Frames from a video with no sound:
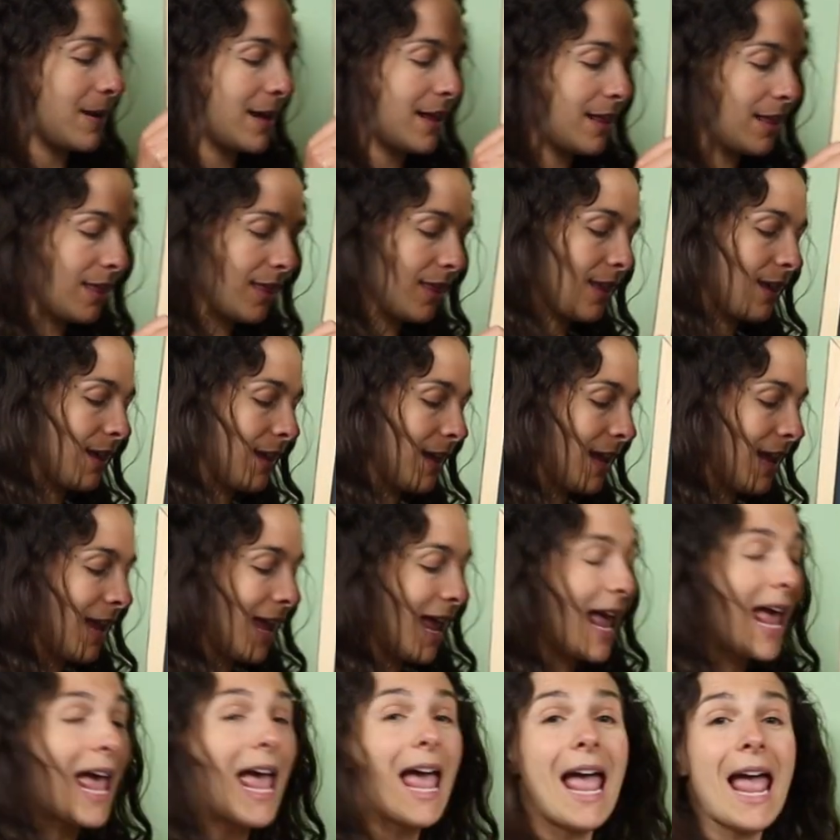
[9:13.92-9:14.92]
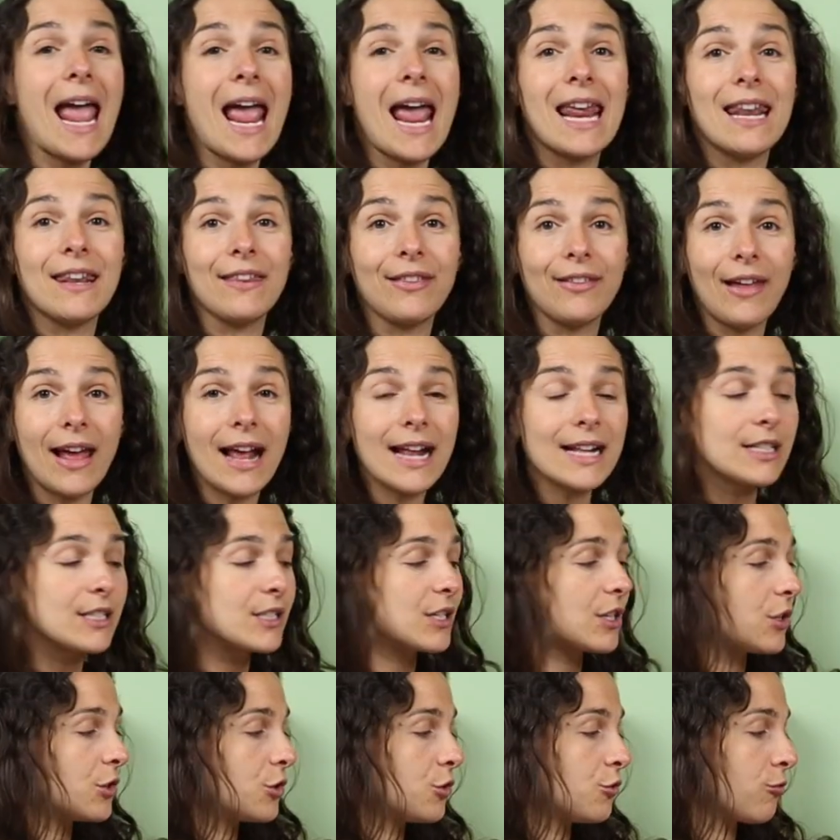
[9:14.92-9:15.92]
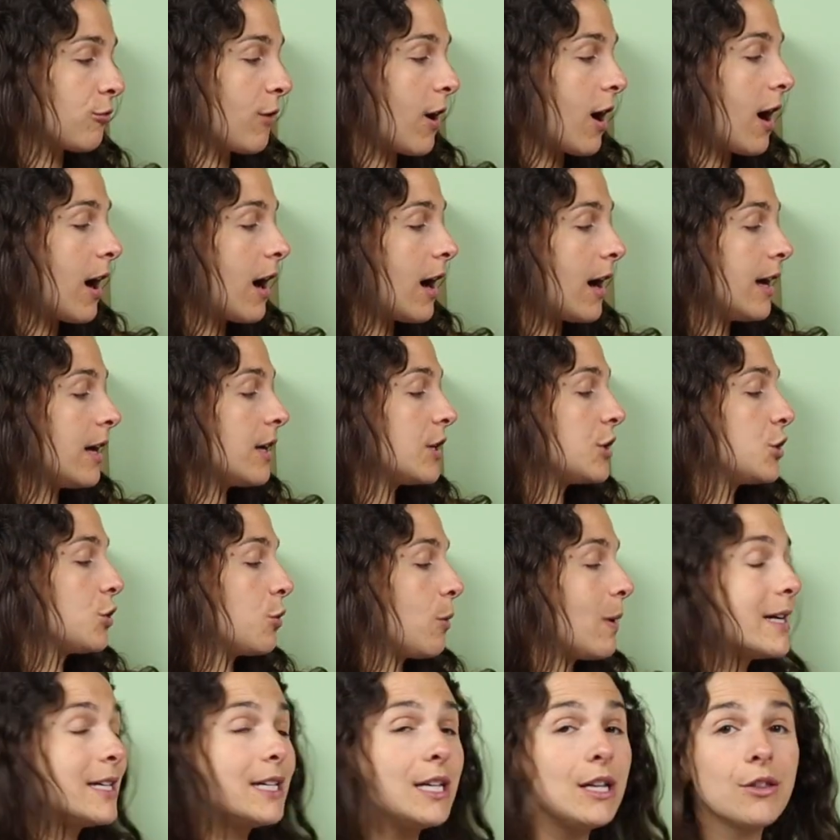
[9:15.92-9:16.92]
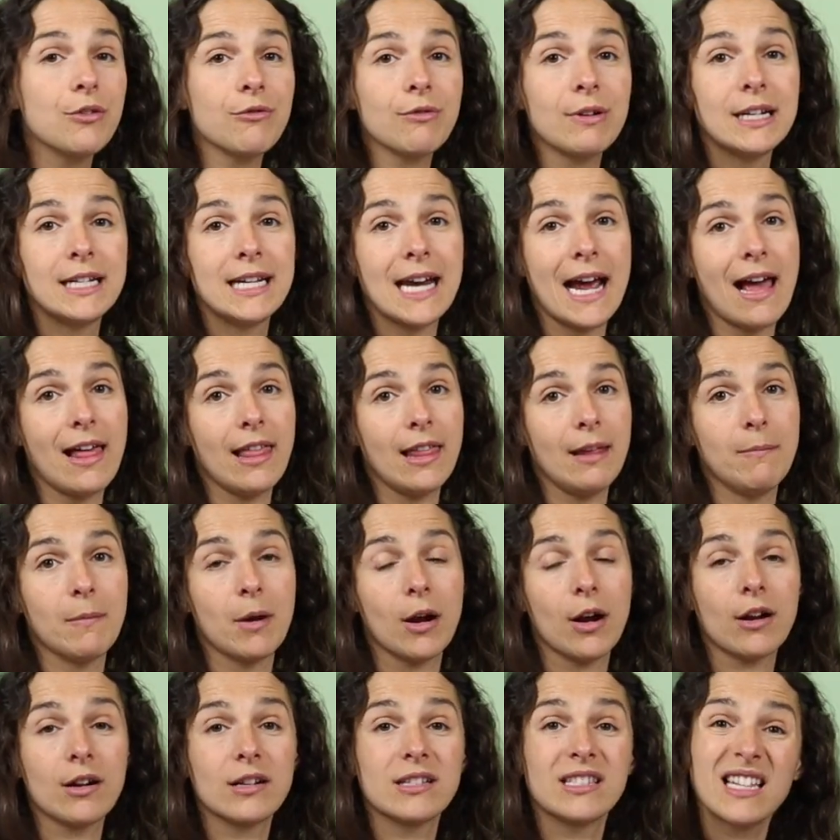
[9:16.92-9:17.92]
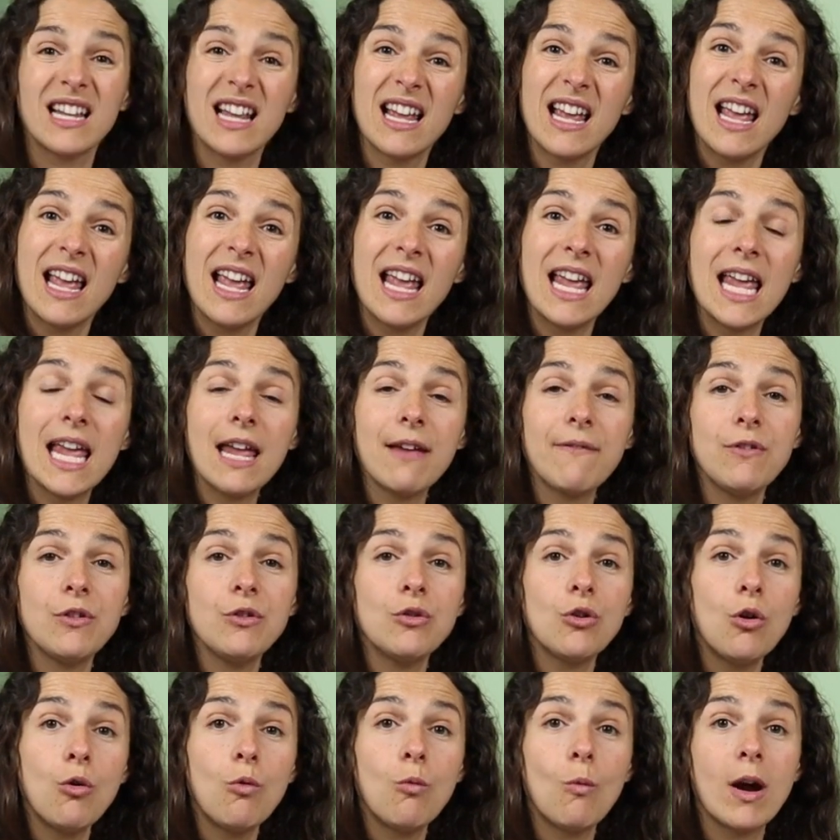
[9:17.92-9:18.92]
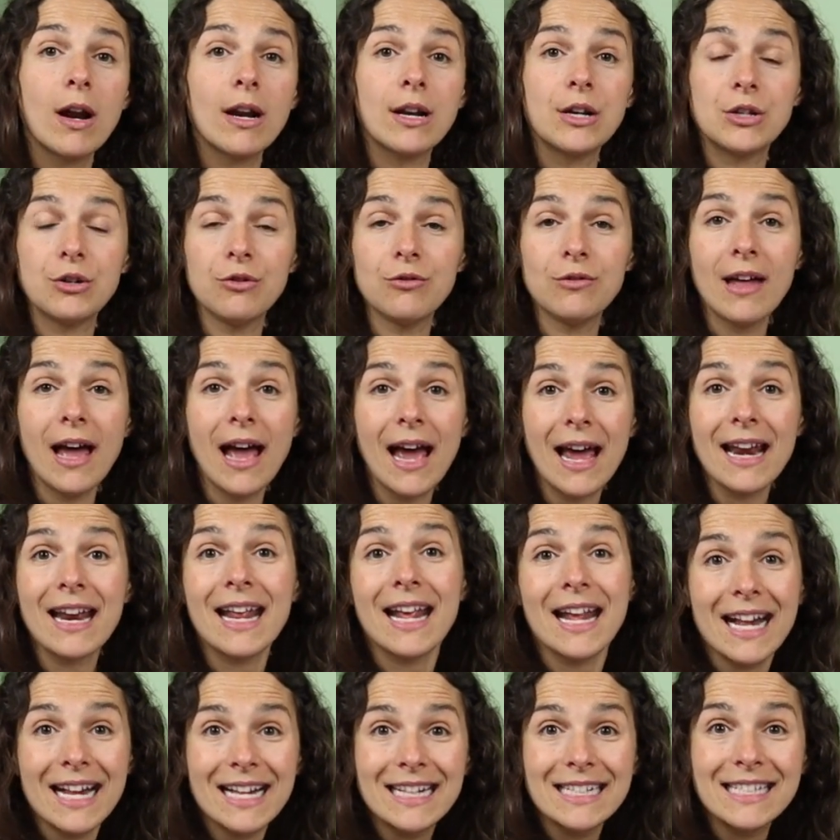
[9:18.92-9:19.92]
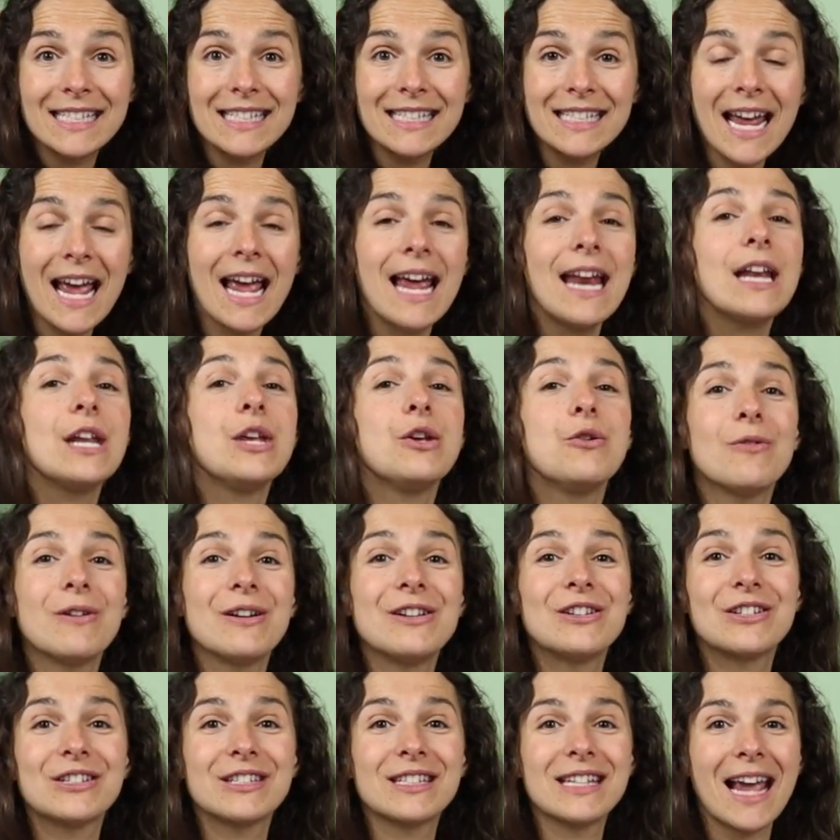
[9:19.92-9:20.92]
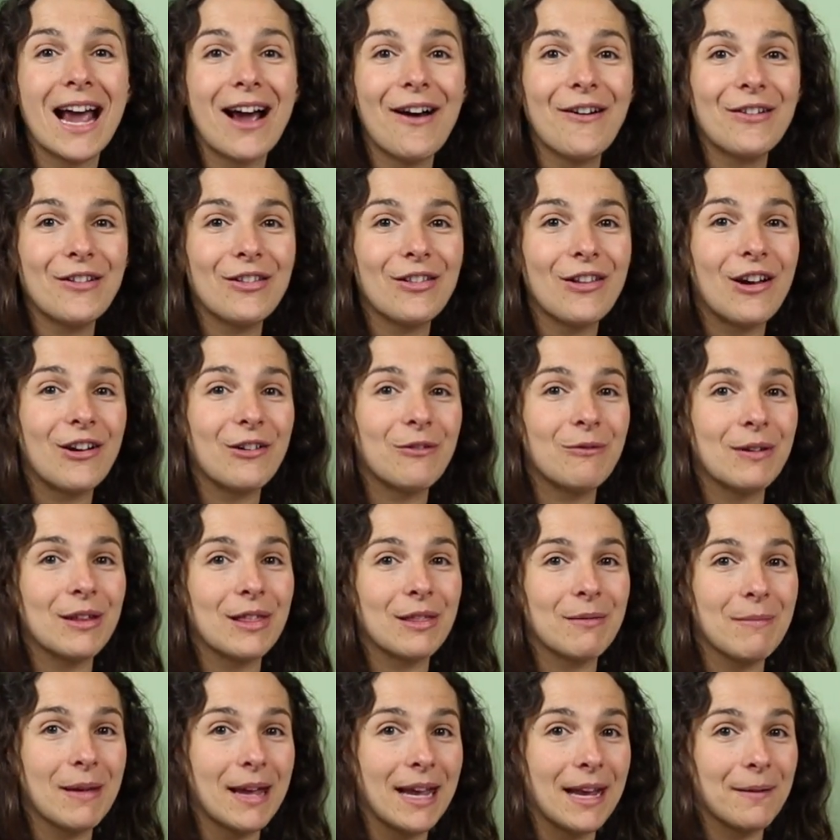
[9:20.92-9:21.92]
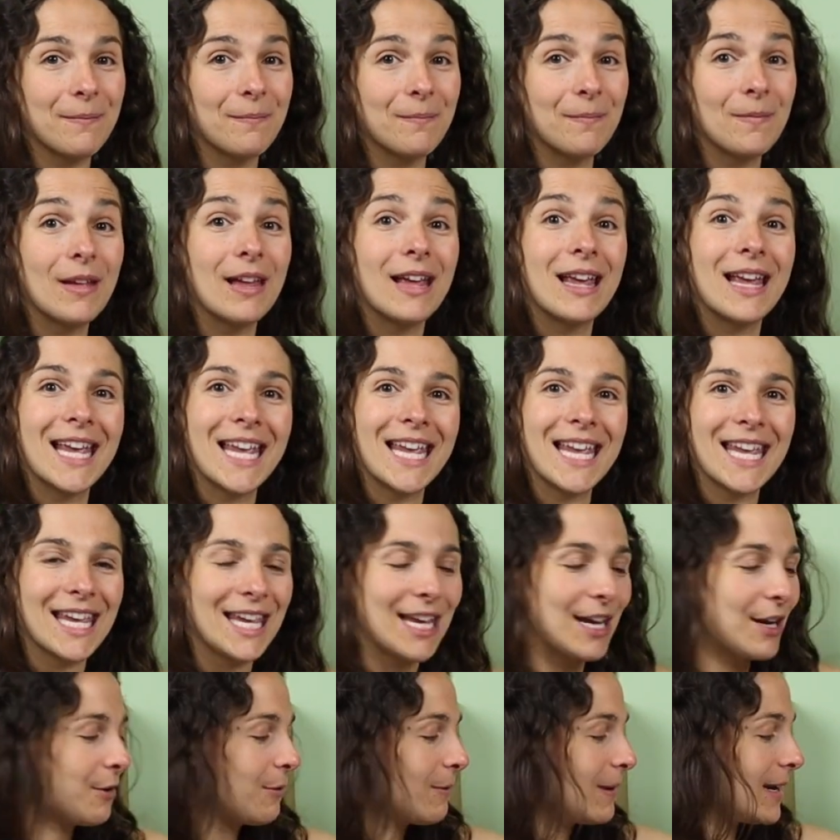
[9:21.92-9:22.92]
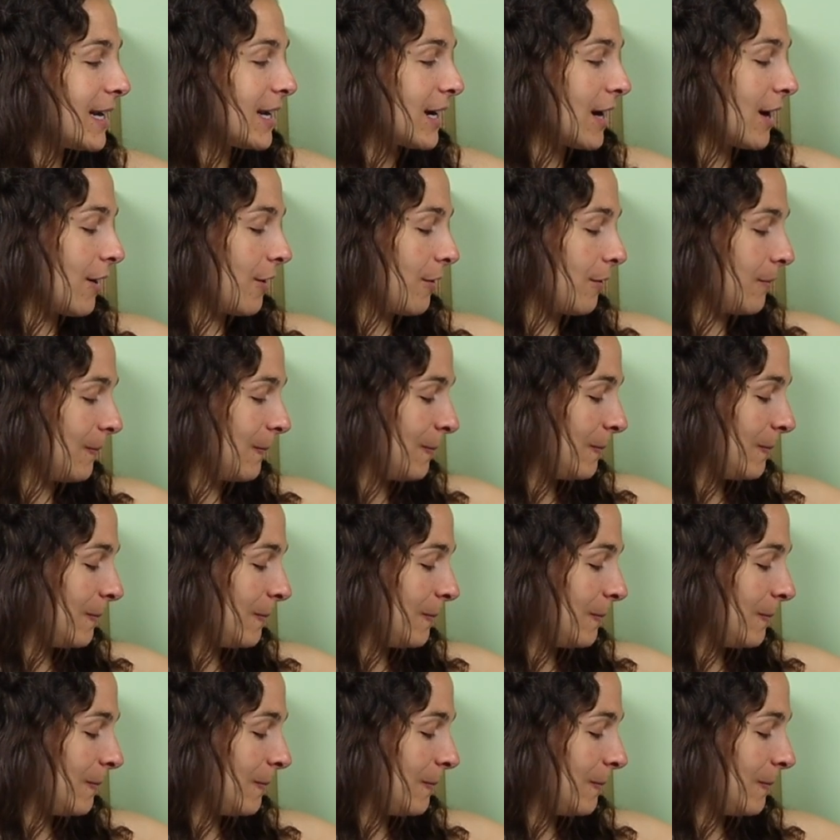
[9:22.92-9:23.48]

with, and let's draw twenty-three tally marks. If you don't want to do that, instead you can just count along with me. Here we go.